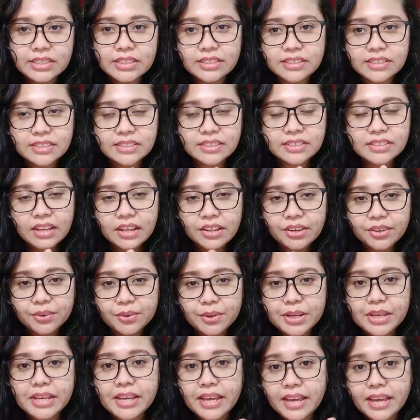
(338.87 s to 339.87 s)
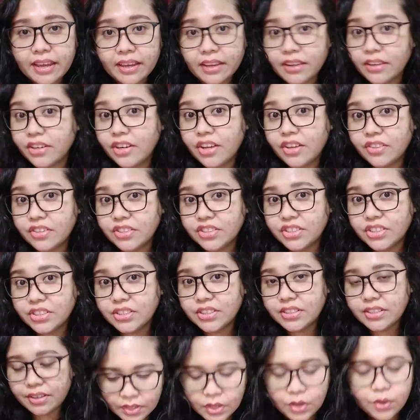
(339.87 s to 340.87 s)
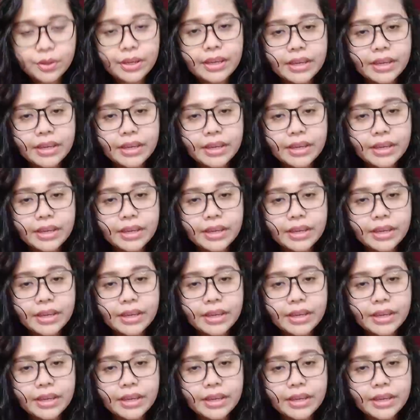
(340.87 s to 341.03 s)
the salary and other stuff.